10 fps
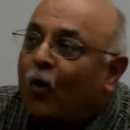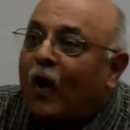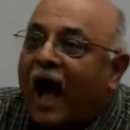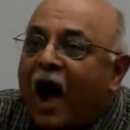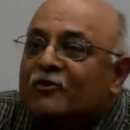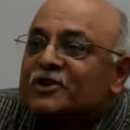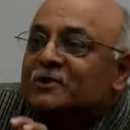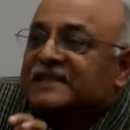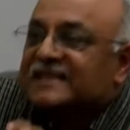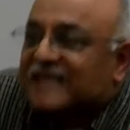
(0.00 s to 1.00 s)
how do you
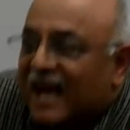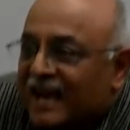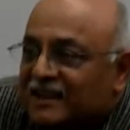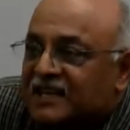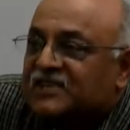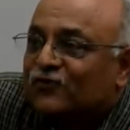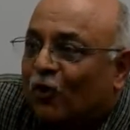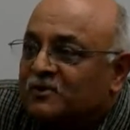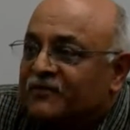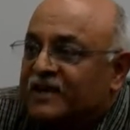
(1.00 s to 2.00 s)
design these
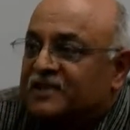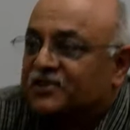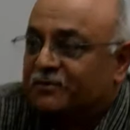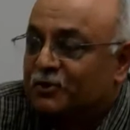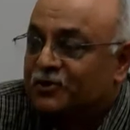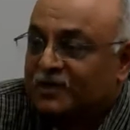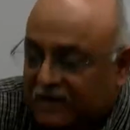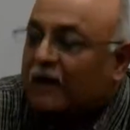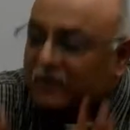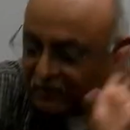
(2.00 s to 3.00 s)
forms of redistribution?
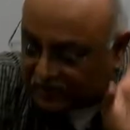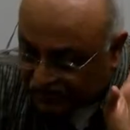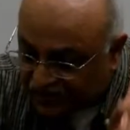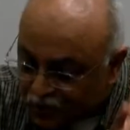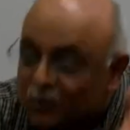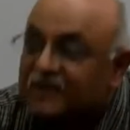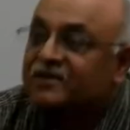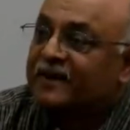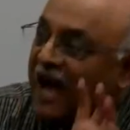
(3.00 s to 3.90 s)
Uh, there are two questions about